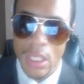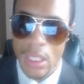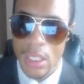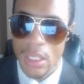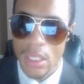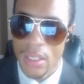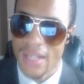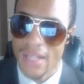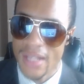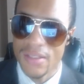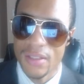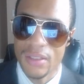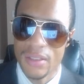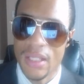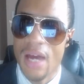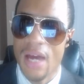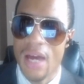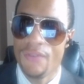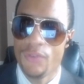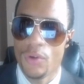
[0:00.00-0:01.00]
And that's a
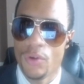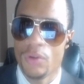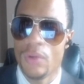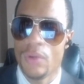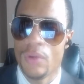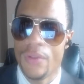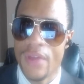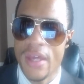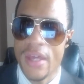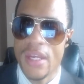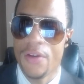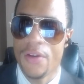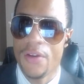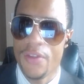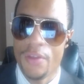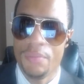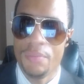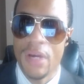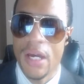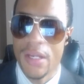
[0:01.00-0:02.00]
lot for that
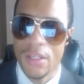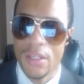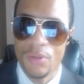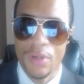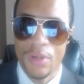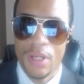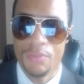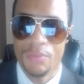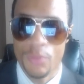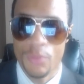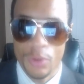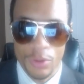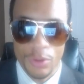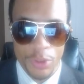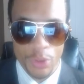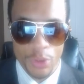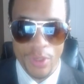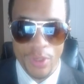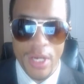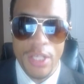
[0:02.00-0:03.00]
area of the body. You don't want to
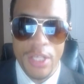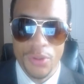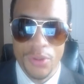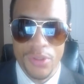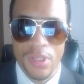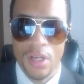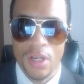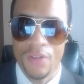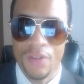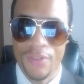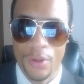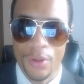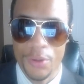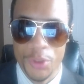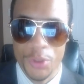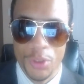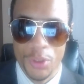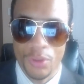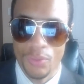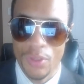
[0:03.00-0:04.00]
strain yourself and
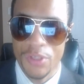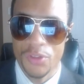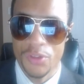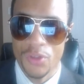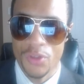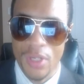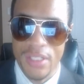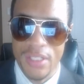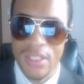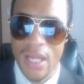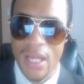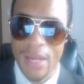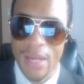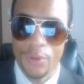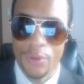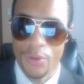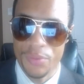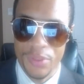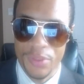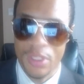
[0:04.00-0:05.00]
hurt your wrist trying to
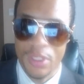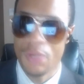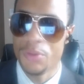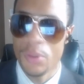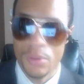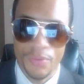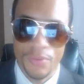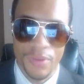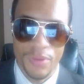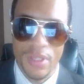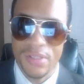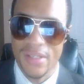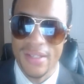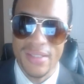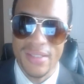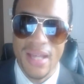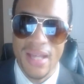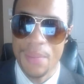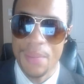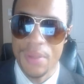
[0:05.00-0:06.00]
type with them. So don't use it for things
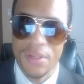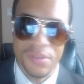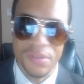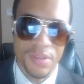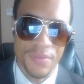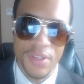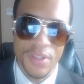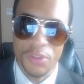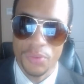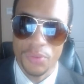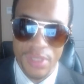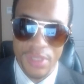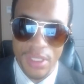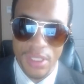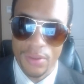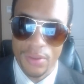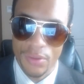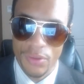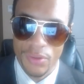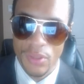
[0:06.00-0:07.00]
like typing and stuff. That's
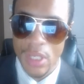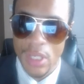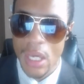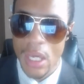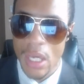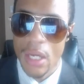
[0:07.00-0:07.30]
ridiculous.